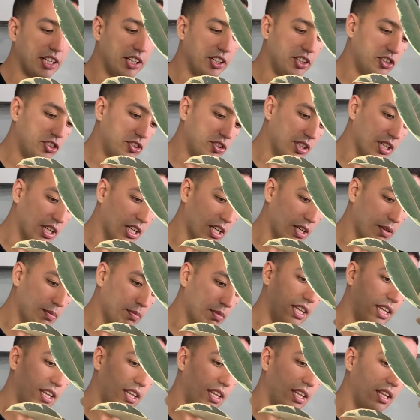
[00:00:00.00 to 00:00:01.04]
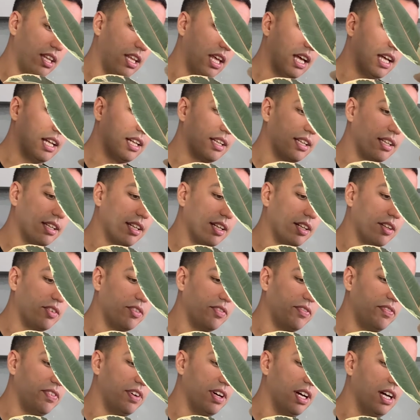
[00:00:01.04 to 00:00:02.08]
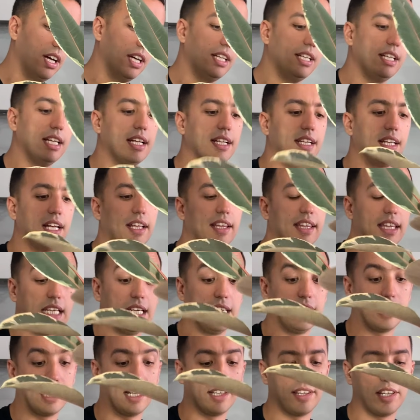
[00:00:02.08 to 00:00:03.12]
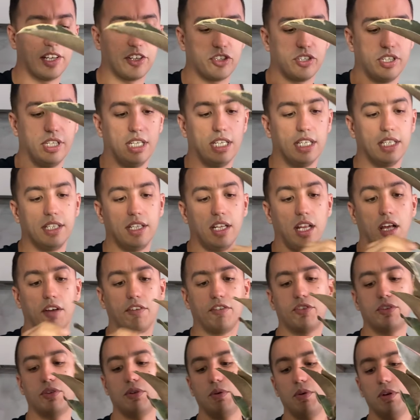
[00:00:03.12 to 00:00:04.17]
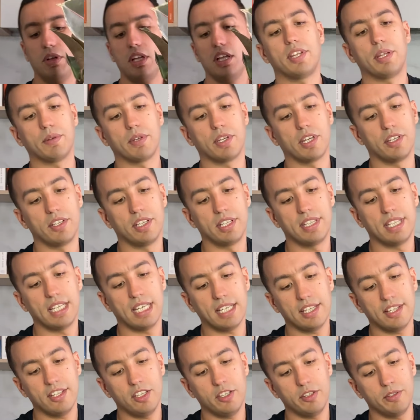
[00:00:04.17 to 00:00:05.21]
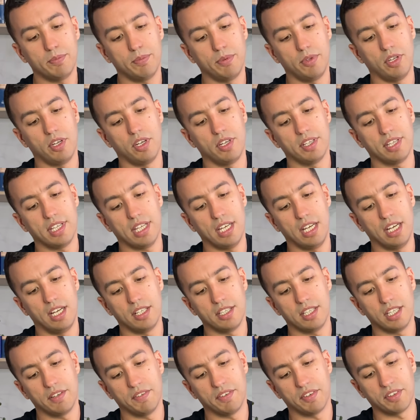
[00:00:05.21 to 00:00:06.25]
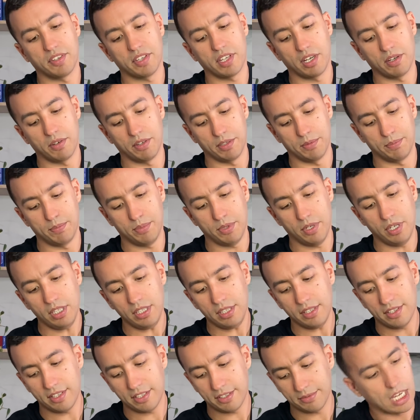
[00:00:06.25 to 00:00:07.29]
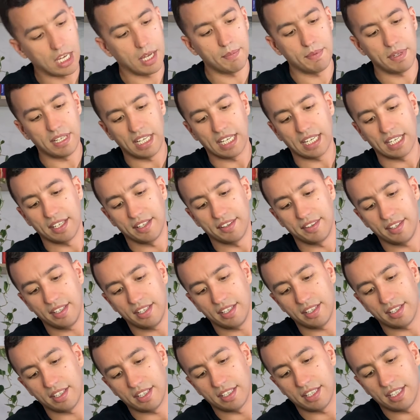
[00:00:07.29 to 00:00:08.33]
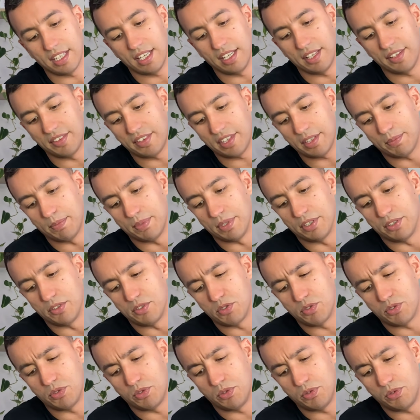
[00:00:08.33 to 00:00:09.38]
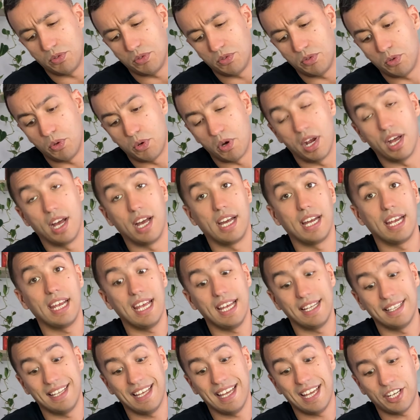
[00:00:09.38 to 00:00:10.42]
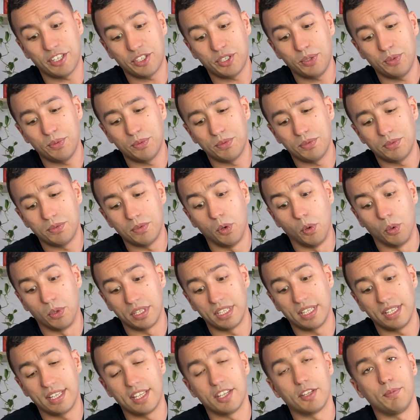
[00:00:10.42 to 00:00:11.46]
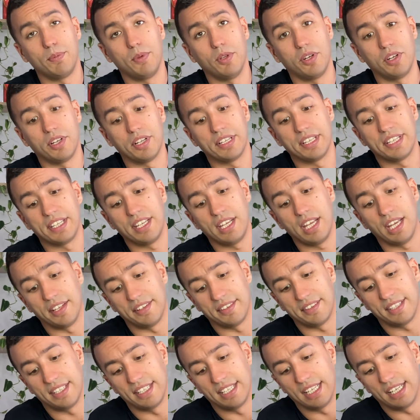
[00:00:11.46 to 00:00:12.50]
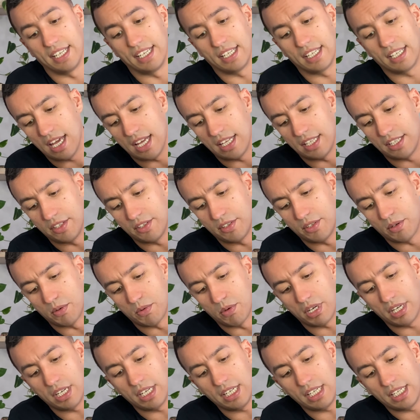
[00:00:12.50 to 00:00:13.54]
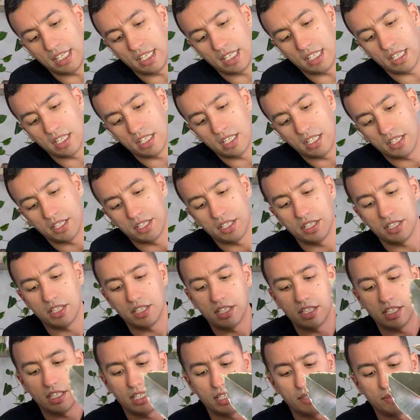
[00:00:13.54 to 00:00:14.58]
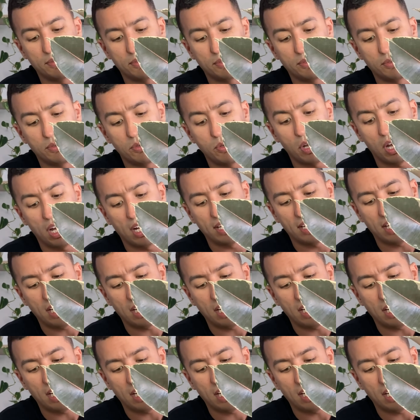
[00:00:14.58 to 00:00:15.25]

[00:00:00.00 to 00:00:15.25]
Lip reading: each time that it's fine, and I think that's actually enough soil. I'm going to take this plant out of its current pot, and I can see it is a bit dry, and I actually watered this plant yesterday and it's already dried